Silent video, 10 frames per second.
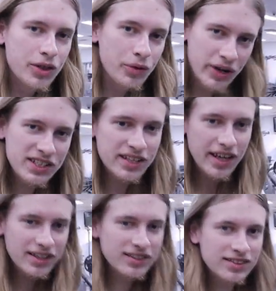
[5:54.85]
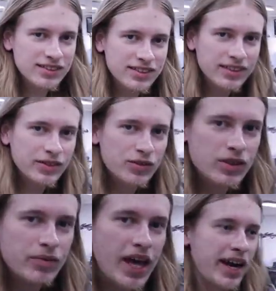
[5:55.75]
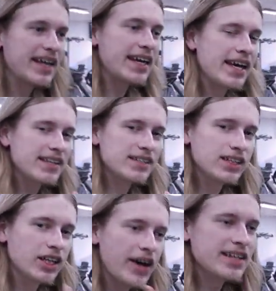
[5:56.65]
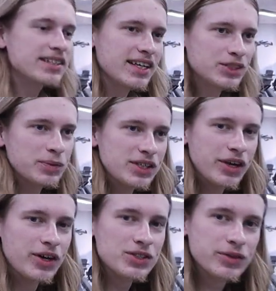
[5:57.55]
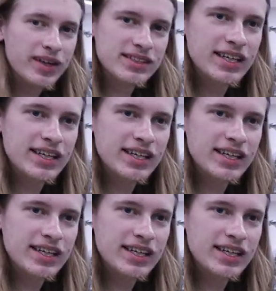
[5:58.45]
three sets, and I get lighter as we go. So I